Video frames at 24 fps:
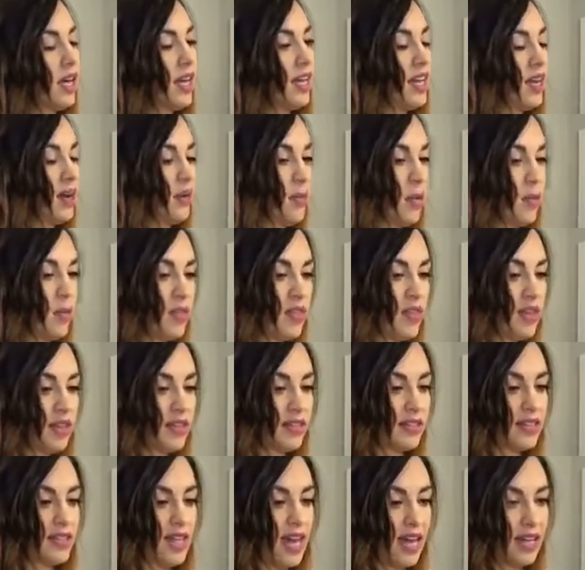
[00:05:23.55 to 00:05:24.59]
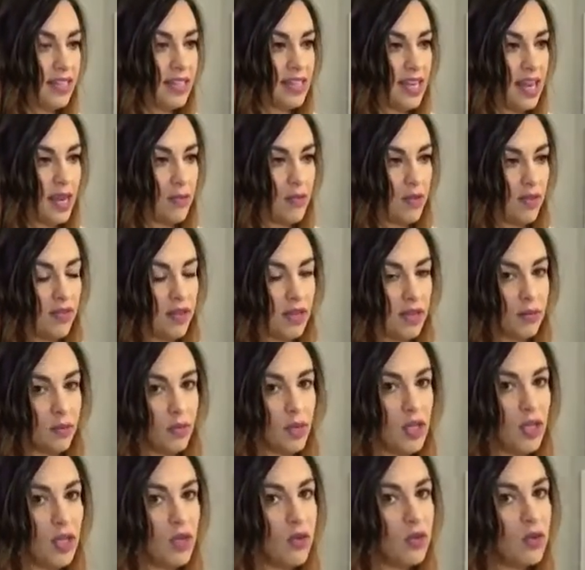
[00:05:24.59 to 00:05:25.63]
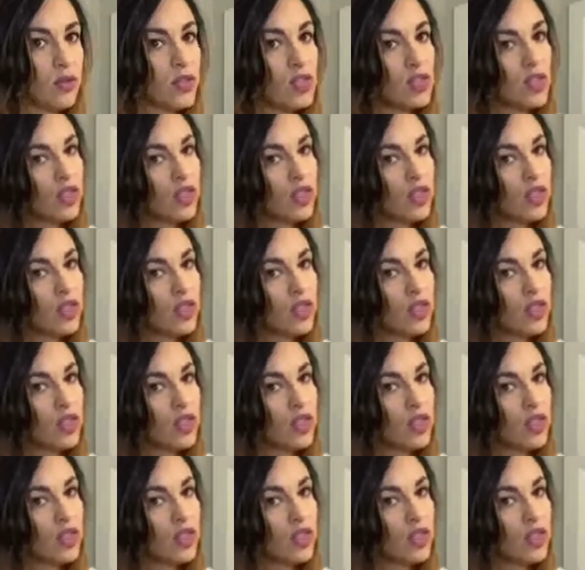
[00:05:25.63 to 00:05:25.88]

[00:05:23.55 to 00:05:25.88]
I can't remember the exact name of it when you